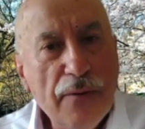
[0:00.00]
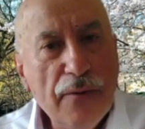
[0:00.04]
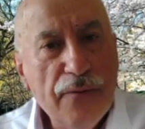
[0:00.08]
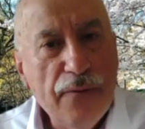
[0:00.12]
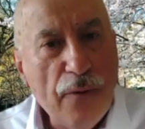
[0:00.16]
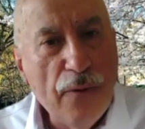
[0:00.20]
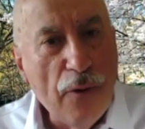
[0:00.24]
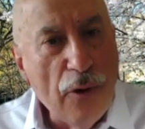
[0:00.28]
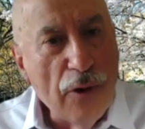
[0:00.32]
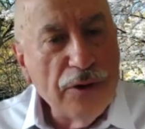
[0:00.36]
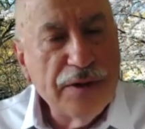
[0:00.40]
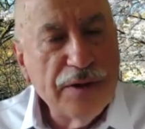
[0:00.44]

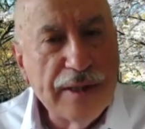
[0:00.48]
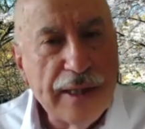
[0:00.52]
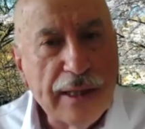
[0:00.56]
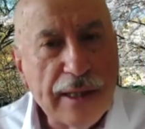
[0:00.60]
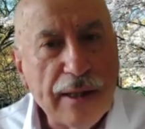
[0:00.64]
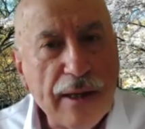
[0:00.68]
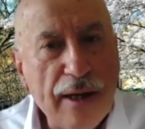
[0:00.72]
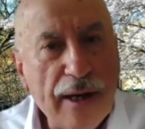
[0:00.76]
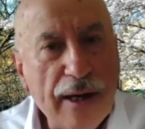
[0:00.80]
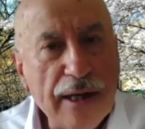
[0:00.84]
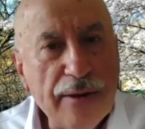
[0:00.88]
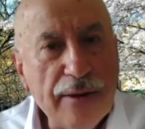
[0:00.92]
folks at
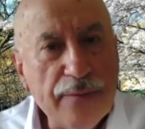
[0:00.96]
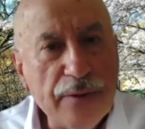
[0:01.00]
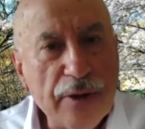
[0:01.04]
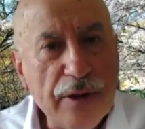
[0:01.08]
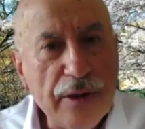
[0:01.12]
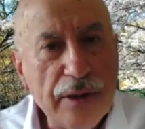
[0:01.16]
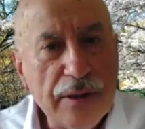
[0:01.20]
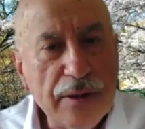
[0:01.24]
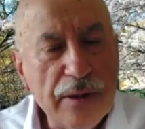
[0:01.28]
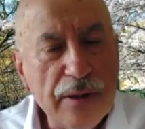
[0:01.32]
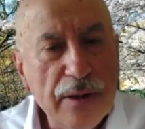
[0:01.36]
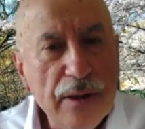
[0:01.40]

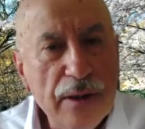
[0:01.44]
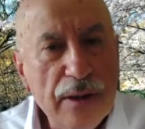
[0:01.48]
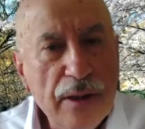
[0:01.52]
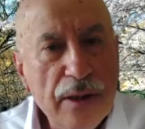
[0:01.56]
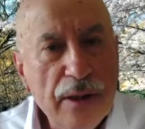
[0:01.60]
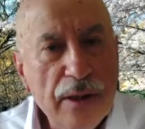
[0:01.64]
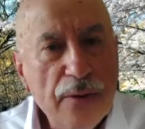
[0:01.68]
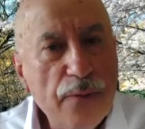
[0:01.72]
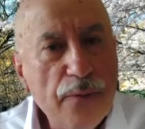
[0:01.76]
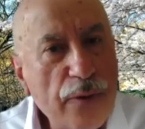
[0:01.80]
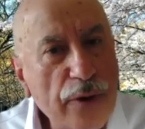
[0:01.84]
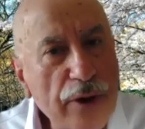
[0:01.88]
Harvard,
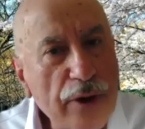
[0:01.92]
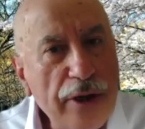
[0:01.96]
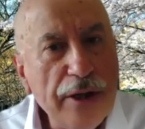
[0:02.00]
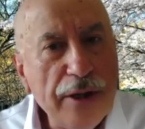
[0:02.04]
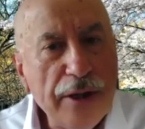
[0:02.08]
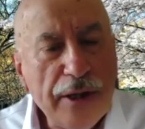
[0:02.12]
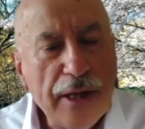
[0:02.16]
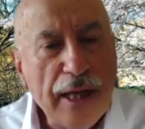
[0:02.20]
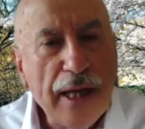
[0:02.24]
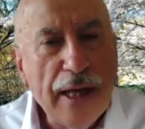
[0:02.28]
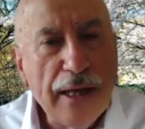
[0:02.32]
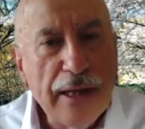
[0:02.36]

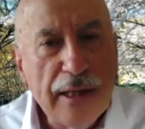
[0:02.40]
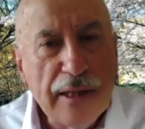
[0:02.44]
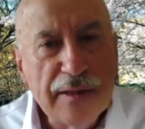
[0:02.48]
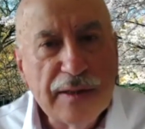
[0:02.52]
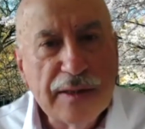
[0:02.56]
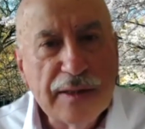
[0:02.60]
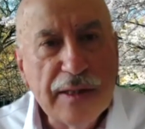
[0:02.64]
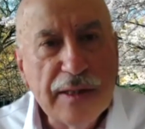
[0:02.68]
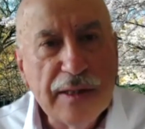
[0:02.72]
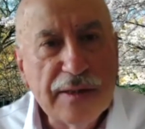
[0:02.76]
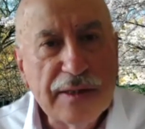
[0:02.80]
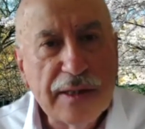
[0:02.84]
Vernon and
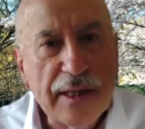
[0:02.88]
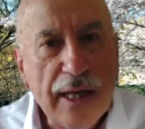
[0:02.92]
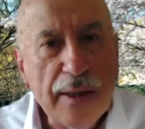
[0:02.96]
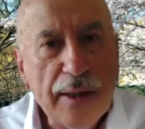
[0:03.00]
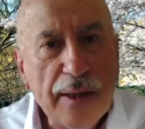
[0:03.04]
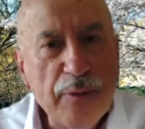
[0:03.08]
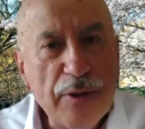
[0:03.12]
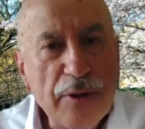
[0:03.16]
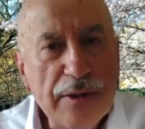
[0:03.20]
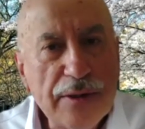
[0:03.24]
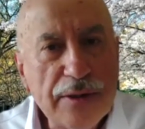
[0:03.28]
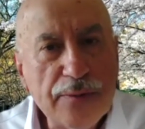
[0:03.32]
his
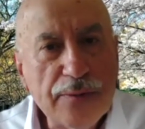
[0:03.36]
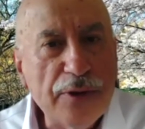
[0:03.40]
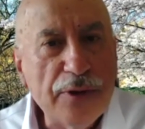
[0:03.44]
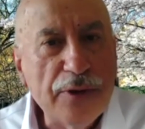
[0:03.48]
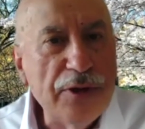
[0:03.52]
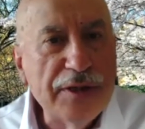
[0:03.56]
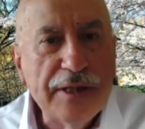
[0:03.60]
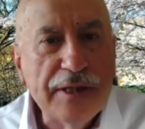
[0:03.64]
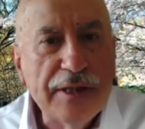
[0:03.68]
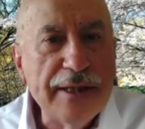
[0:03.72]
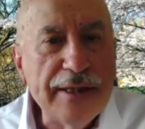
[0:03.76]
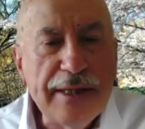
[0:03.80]
disciples, were
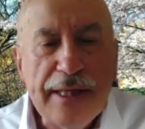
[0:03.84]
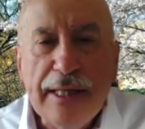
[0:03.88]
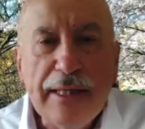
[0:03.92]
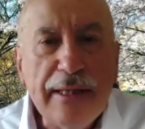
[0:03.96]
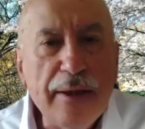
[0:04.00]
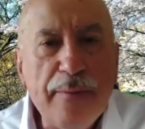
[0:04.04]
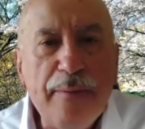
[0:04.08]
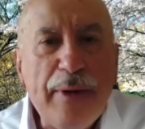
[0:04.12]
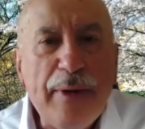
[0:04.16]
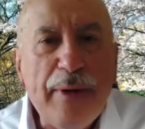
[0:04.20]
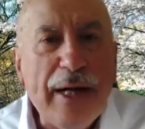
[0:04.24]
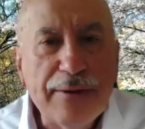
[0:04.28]
studying
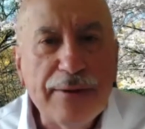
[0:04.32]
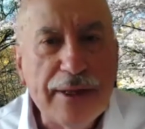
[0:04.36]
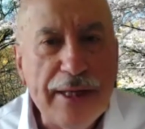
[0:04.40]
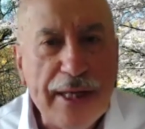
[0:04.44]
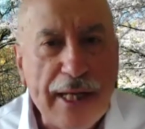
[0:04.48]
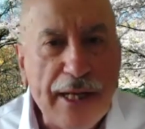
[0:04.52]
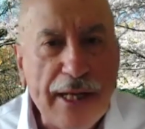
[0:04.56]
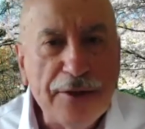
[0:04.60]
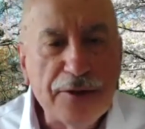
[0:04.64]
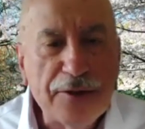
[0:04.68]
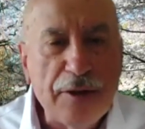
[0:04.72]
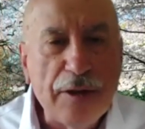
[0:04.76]
the
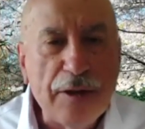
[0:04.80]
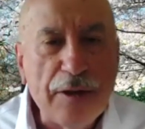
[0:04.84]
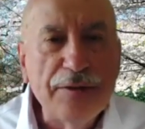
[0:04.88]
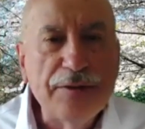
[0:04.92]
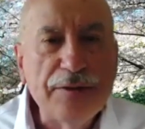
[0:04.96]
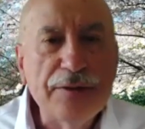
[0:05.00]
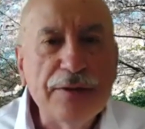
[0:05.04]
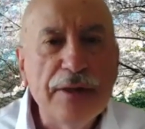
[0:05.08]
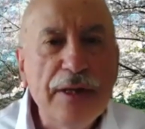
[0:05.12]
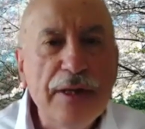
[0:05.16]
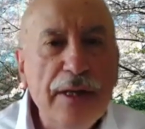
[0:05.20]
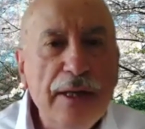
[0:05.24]

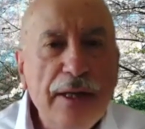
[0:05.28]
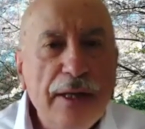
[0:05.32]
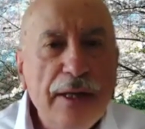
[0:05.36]
multinationals.